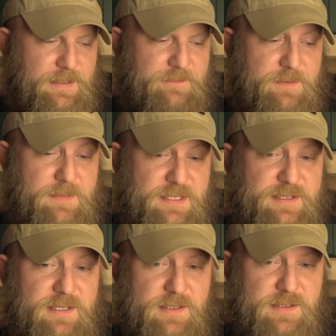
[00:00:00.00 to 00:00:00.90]
If you
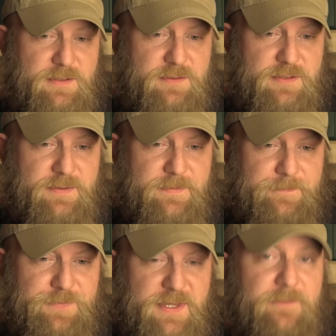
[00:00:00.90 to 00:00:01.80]
missed the news,
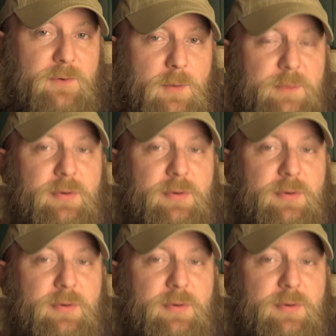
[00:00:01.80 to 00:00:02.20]
the former